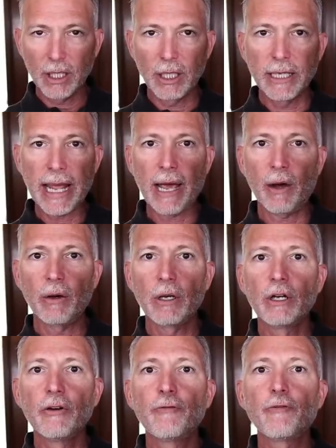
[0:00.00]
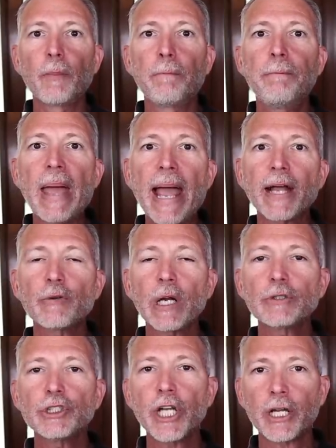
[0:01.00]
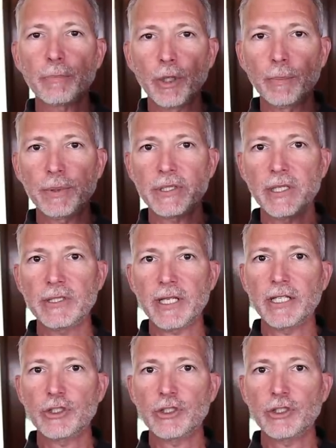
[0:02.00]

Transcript: Now, for background check purposes and